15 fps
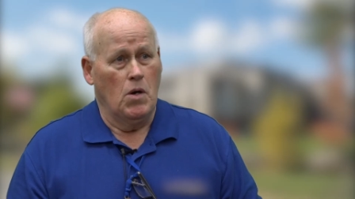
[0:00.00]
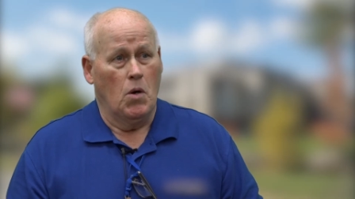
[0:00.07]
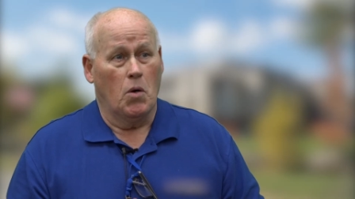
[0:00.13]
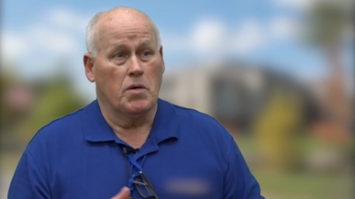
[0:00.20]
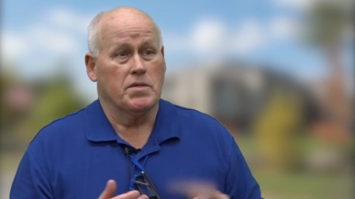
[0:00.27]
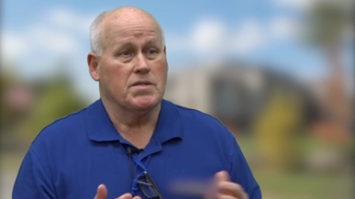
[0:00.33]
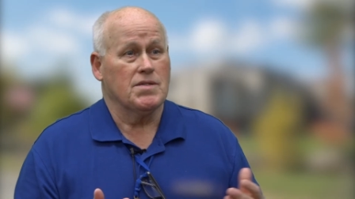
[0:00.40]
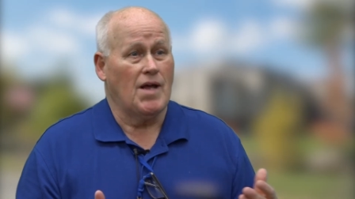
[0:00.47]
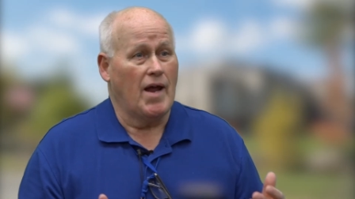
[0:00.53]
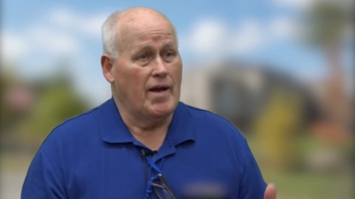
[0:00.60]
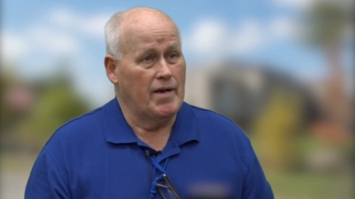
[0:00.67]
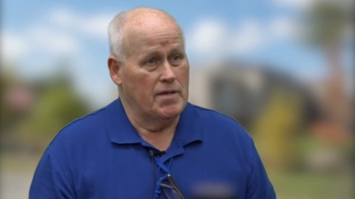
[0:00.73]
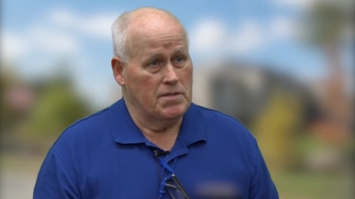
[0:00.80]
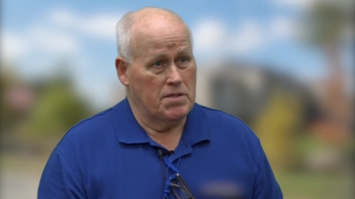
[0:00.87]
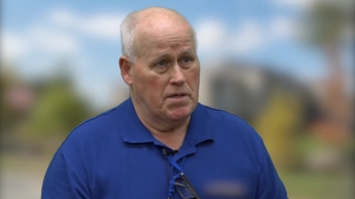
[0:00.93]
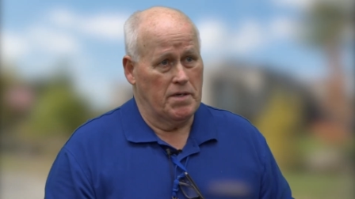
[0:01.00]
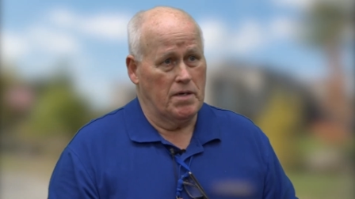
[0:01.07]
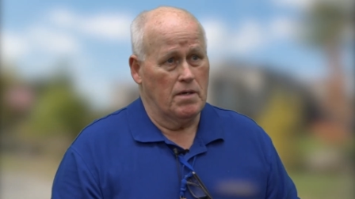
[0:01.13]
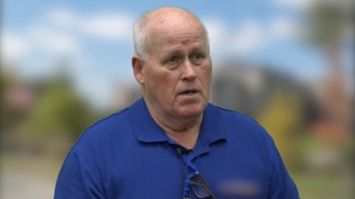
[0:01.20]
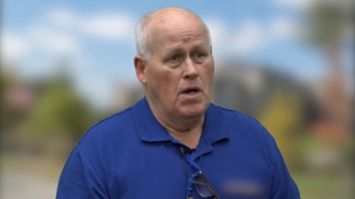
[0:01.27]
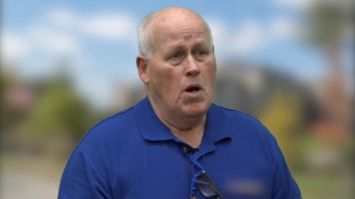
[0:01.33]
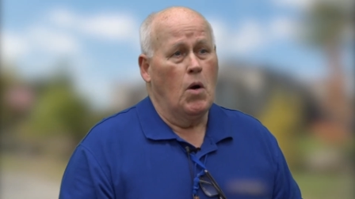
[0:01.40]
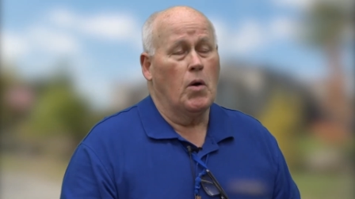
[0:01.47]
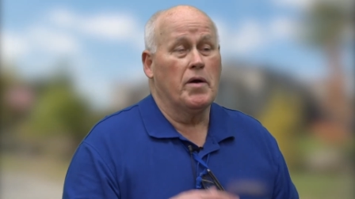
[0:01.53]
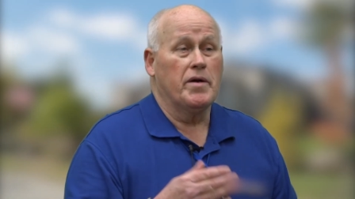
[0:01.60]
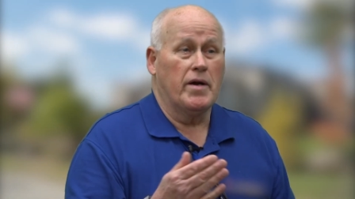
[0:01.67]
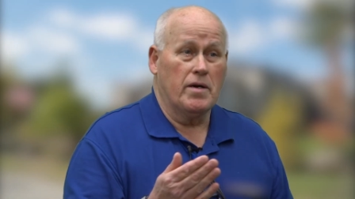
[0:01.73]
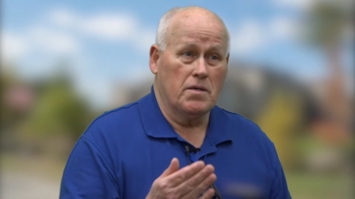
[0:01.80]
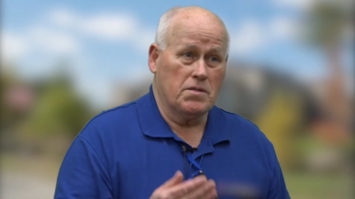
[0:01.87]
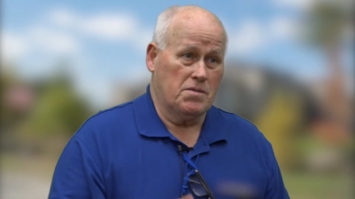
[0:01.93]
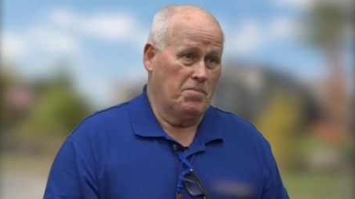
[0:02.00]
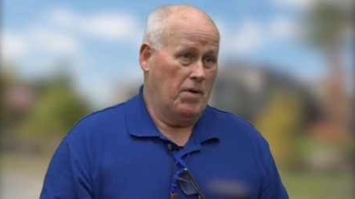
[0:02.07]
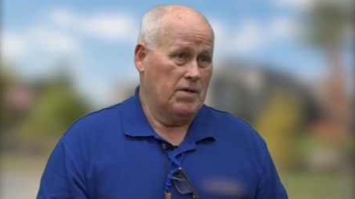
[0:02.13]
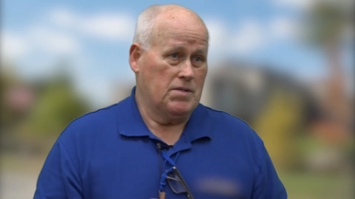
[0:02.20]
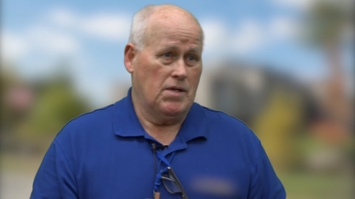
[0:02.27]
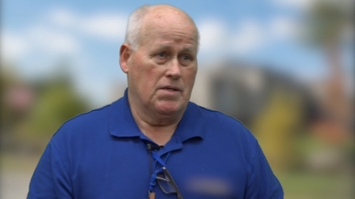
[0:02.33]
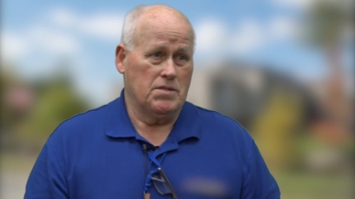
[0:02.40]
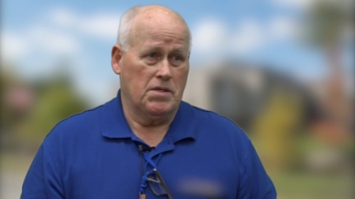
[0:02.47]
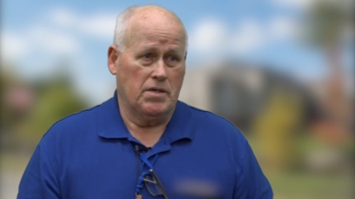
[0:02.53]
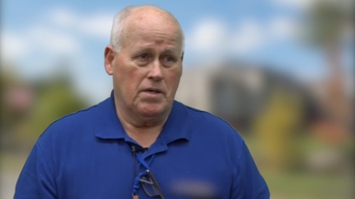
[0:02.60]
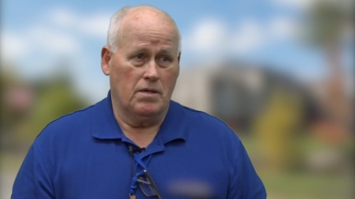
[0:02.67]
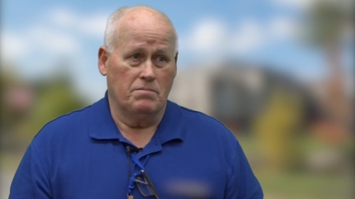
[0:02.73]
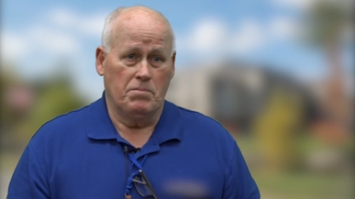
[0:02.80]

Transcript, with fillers: or a design engineer or an aerospace engineer.